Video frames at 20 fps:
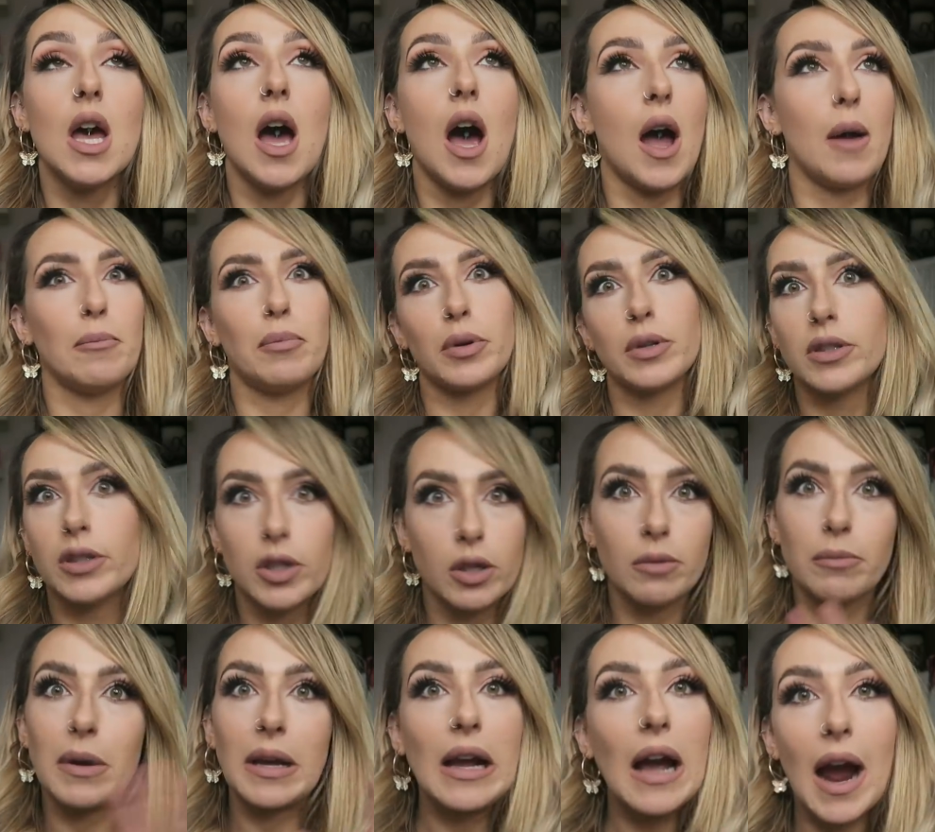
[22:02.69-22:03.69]
I'm
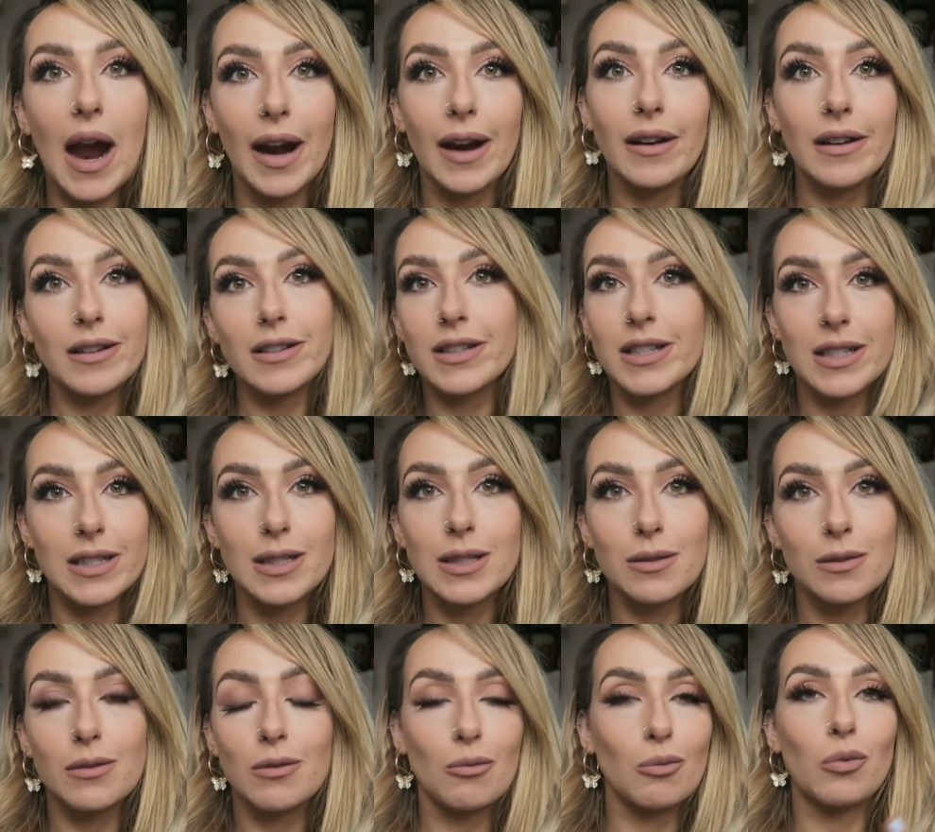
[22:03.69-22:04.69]
presuming Ireland
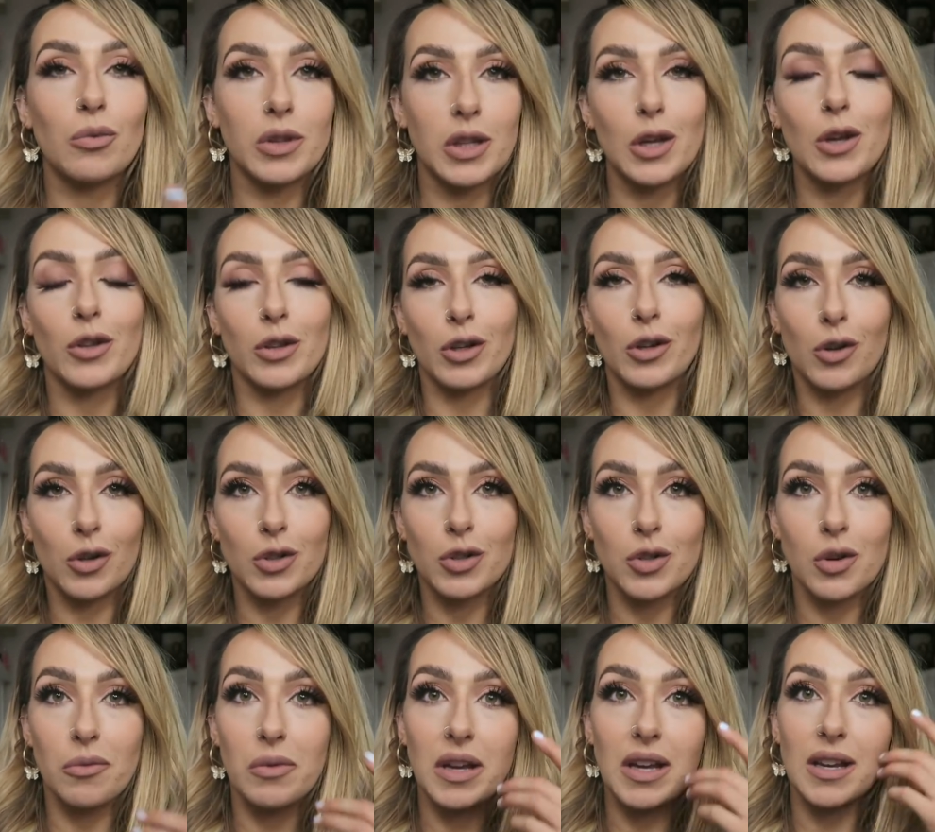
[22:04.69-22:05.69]
is the other
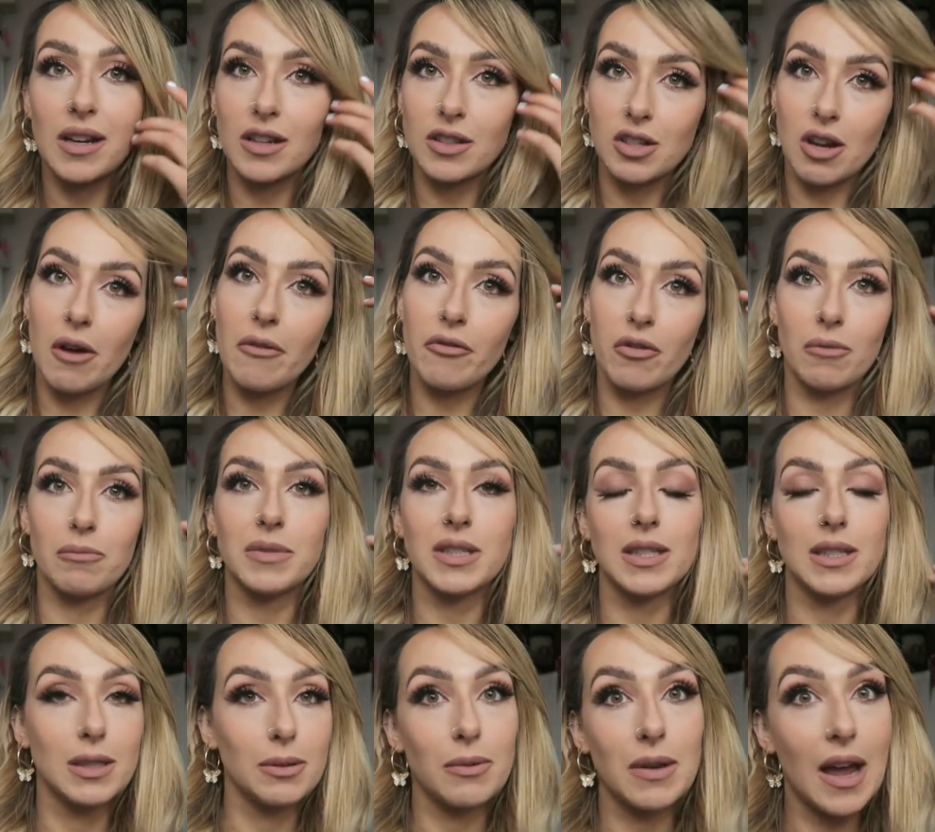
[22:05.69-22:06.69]
country we can adopt from
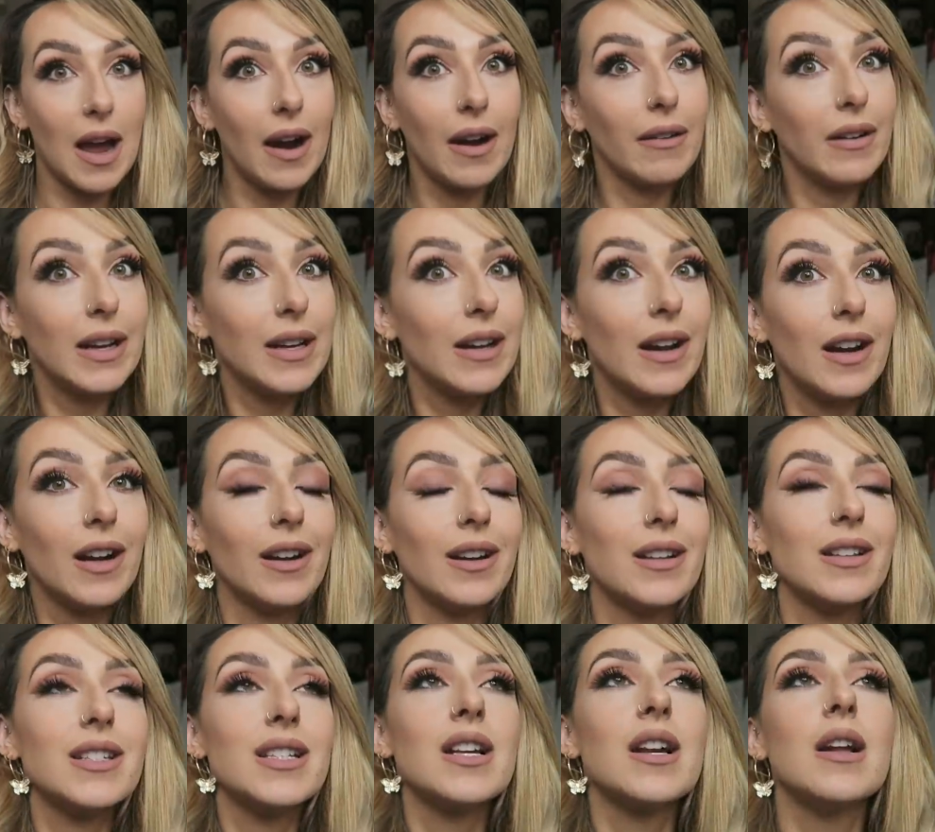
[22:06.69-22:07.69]
since we are in
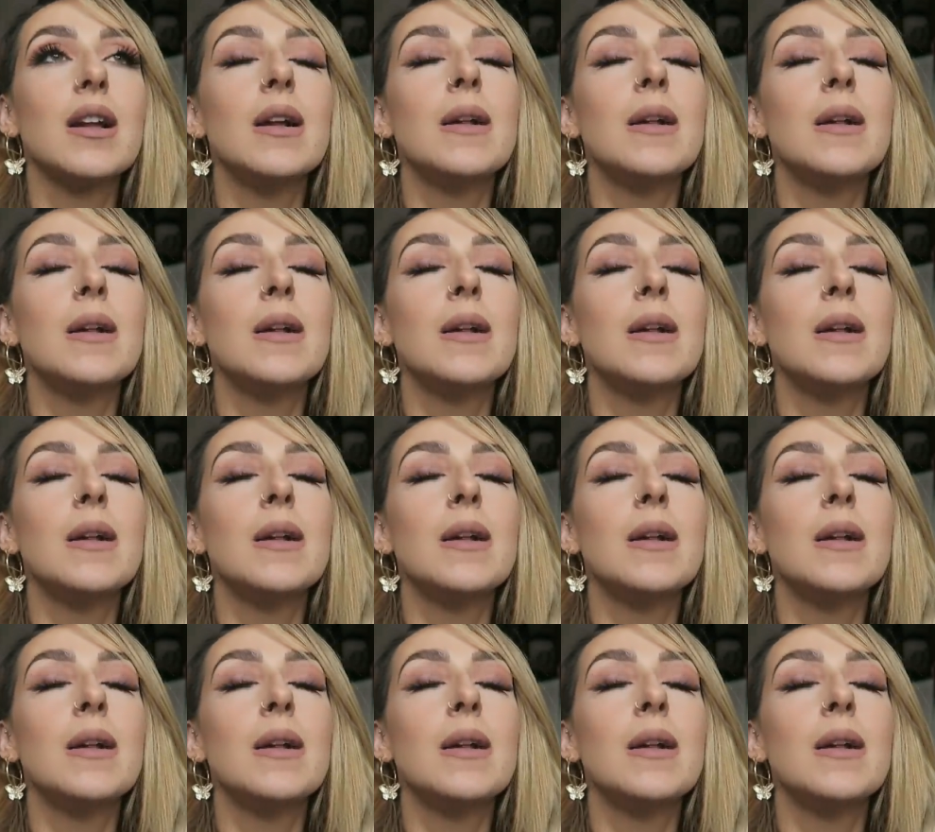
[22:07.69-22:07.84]
Ireland